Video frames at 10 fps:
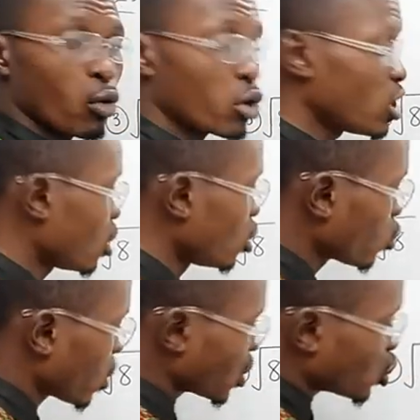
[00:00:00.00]
Okay,
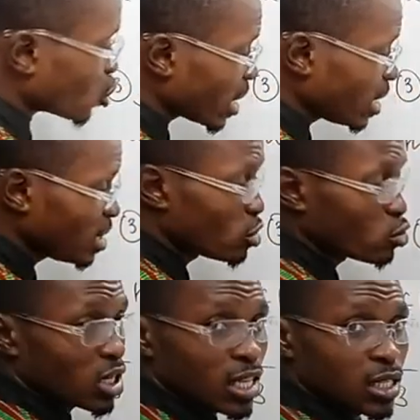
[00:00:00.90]
so we are trying
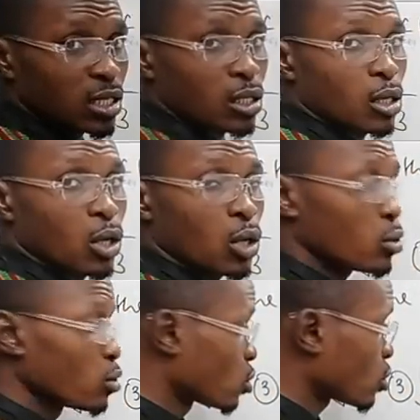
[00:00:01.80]
to get
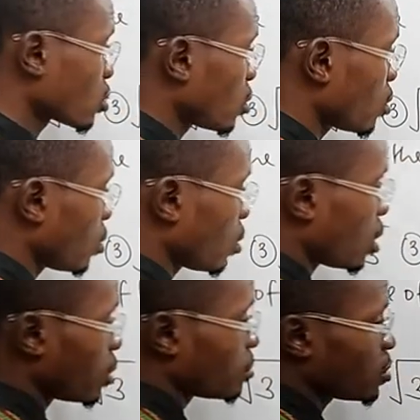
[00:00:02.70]
those
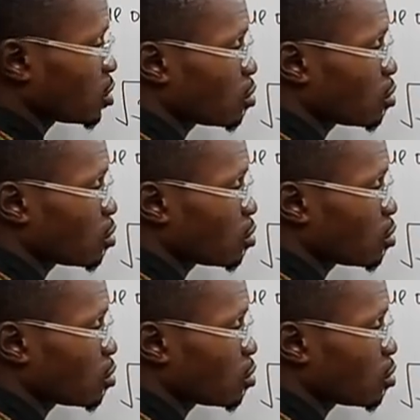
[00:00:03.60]
we are